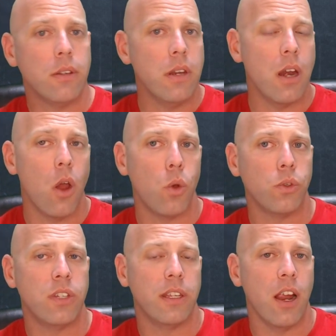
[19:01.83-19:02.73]
you know
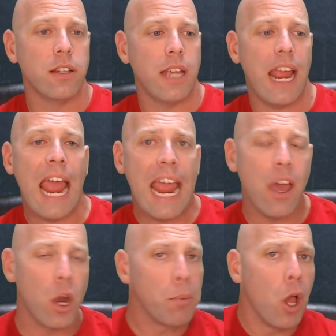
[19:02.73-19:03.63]
sit there and say, hey,
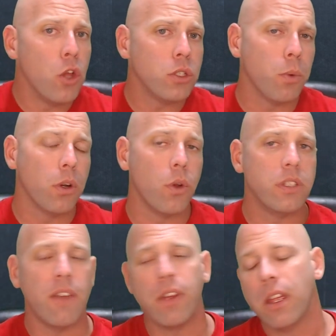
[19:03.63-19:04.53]
on a post we're doing
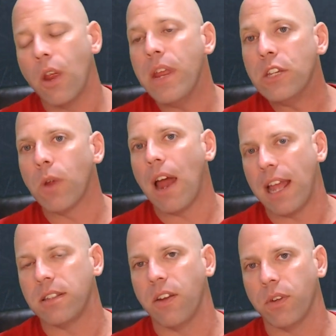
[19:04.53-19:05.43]
seven. You know, each route
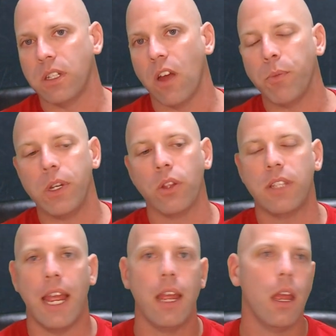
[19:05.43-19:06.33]
has different stuff, but don't
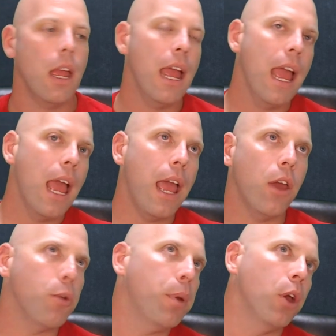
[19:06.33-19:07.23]
say, hey,
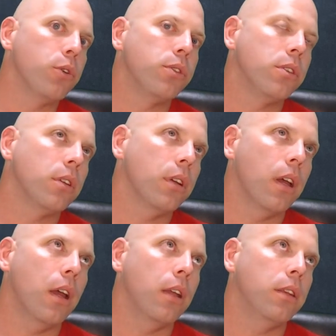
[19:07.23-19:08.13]
on a post,
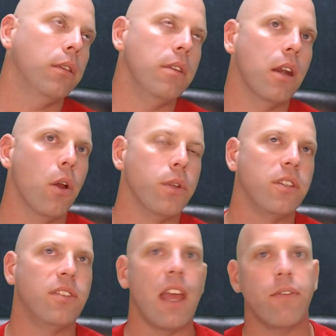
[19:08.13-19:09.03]
uh, you know, it's
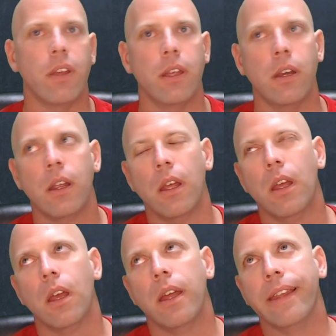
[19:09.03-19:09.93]
seven
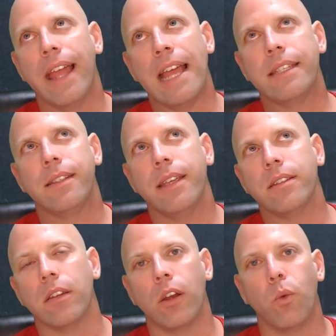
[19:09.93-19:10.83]
unless
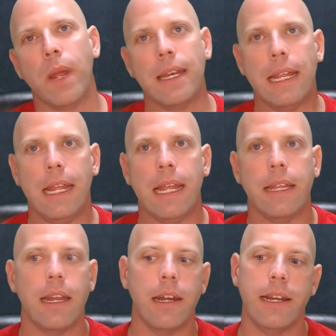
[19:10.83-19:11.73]
it's a little windy
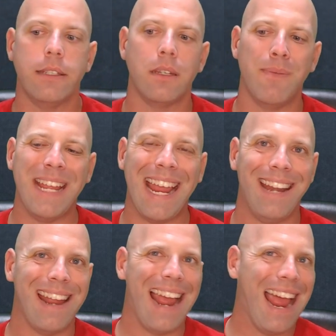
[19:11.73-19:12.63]
and then it needs to be eight
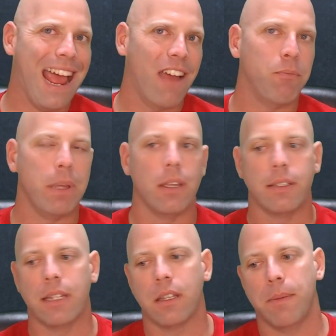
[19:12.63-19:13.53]
and a half
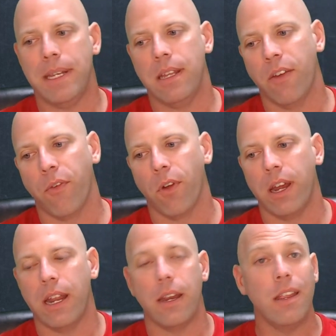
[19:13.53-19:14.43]
because that's going to be
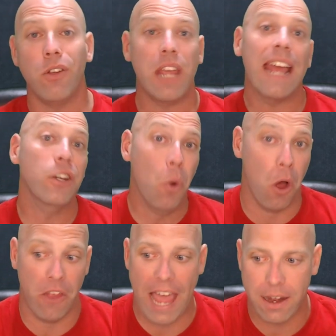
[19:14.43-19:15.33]
different. And you can't do
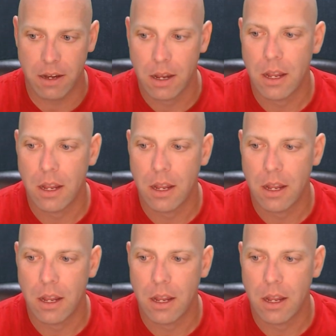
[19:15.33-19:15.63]
all that.